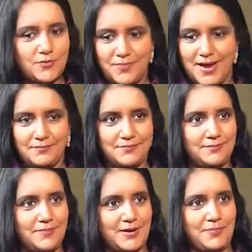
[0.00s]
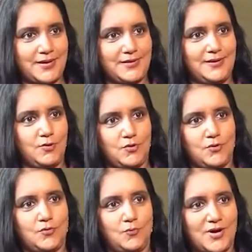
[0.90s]
you're backpacking or, you
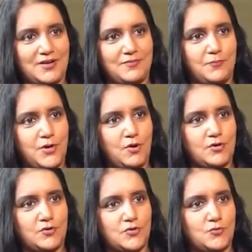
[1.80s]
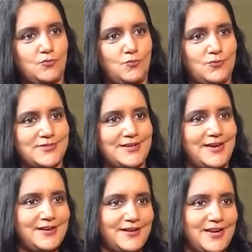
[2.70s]
know, whatever, putting on your shoes and
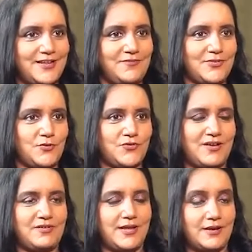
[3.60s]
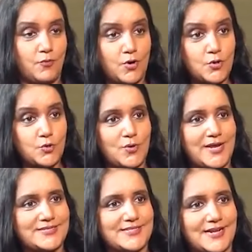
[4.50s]
getting ready with your travel gear. What do you
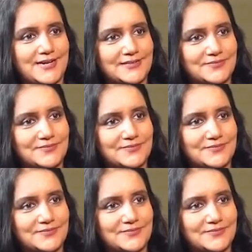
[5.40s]
like, Sitara?